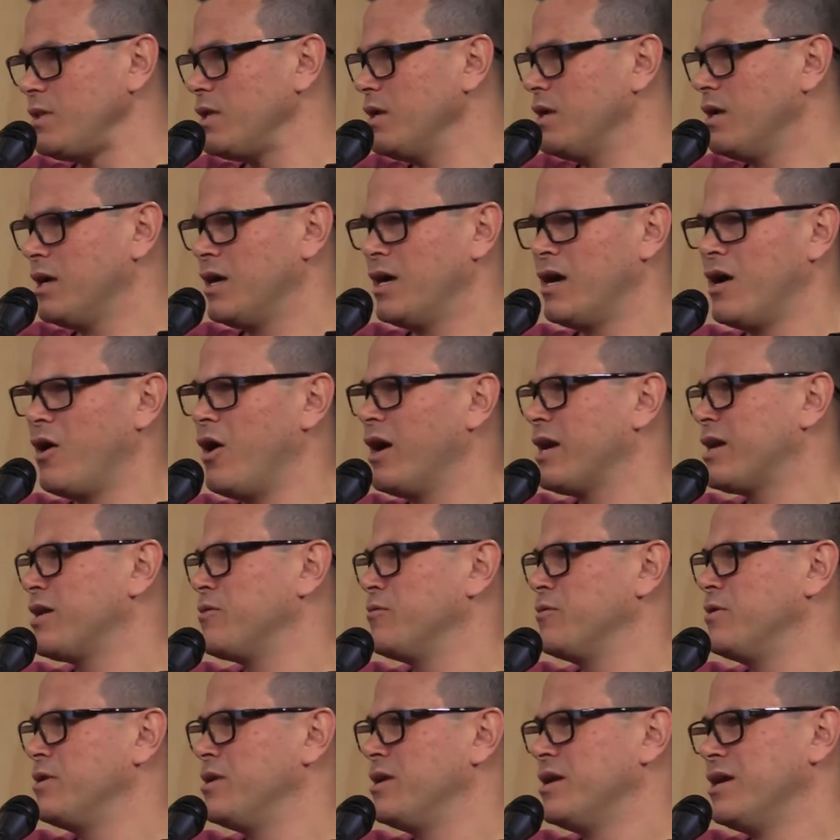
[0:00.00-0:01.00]
I
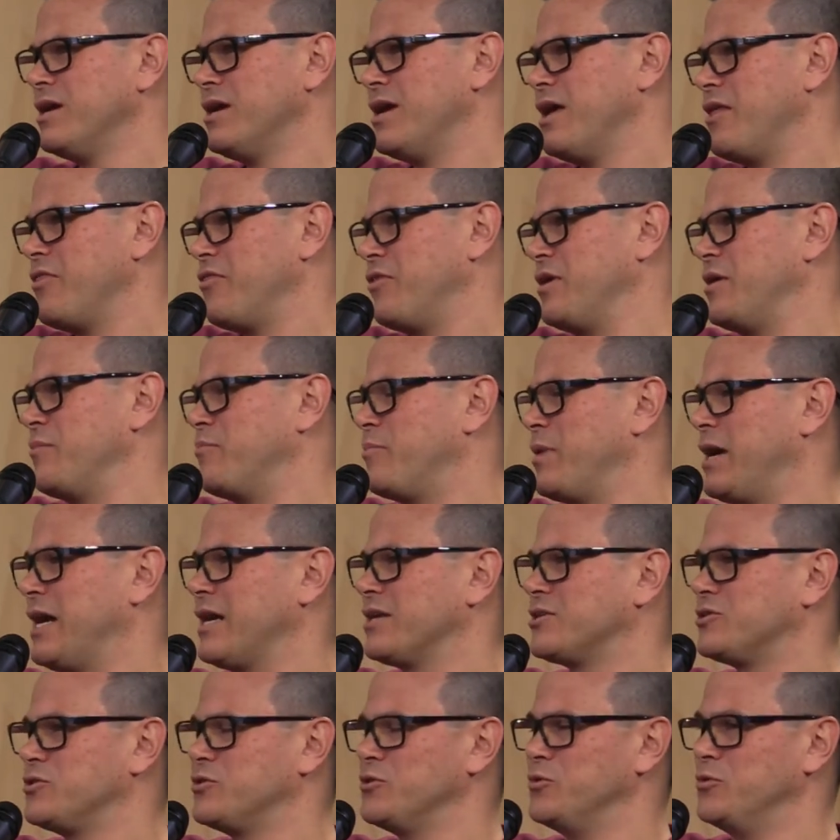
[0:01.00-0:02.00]
can think
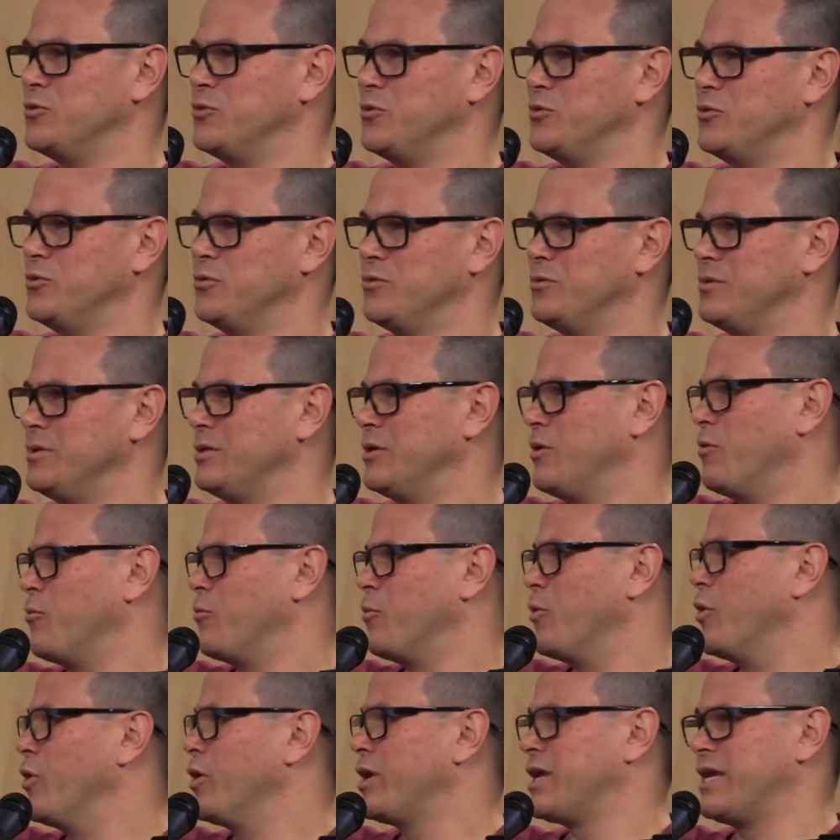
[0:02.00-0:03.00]
back to
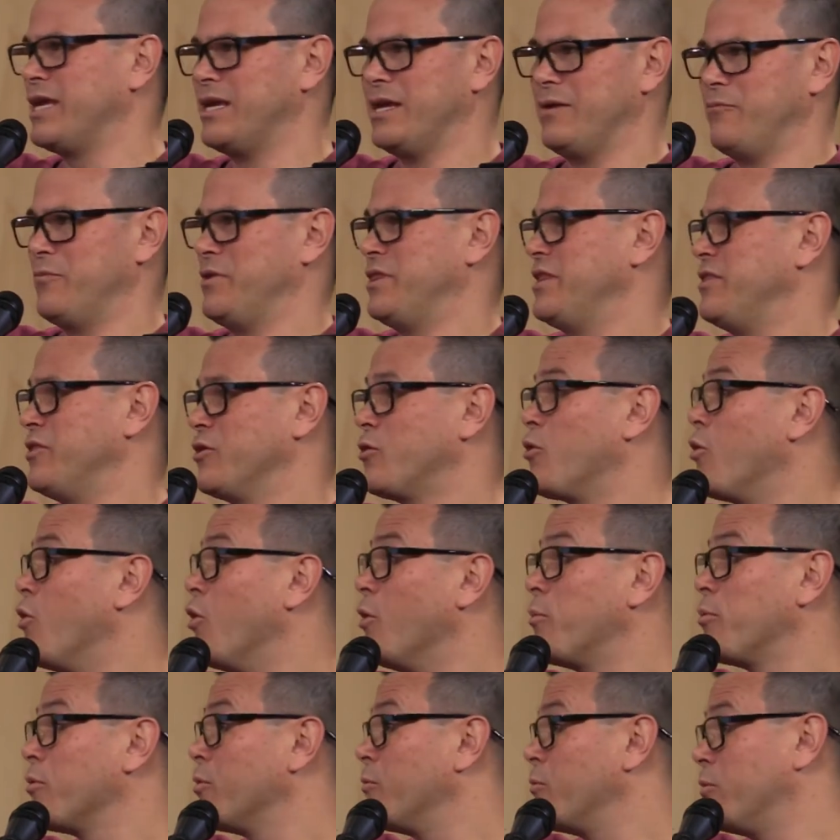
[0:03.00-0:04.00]
working within the
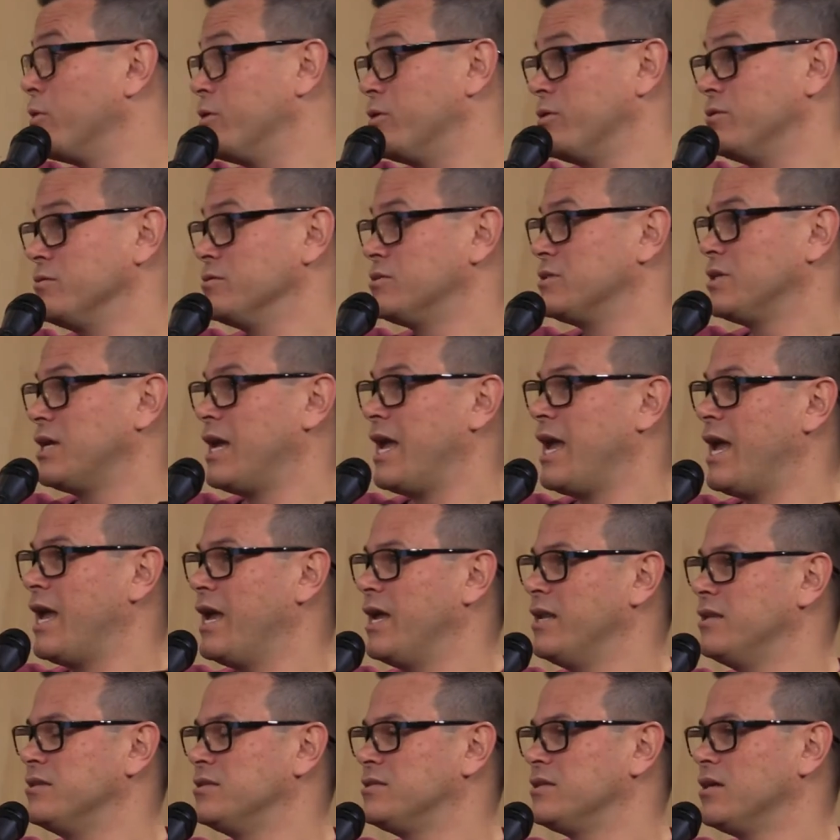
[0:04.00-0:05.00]
corporate world
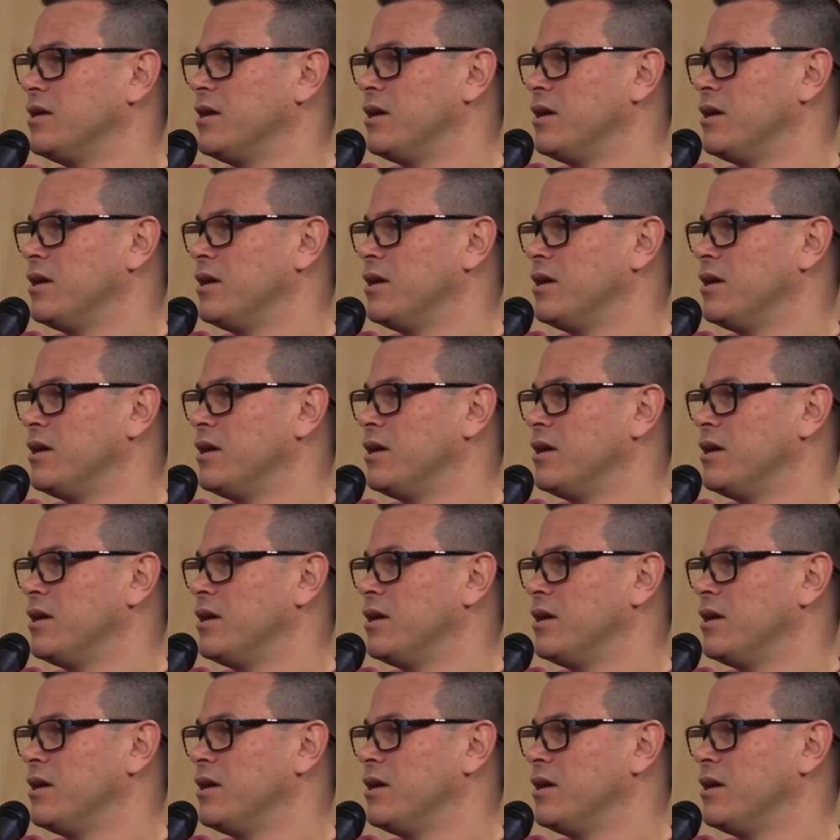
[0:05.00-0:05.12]
and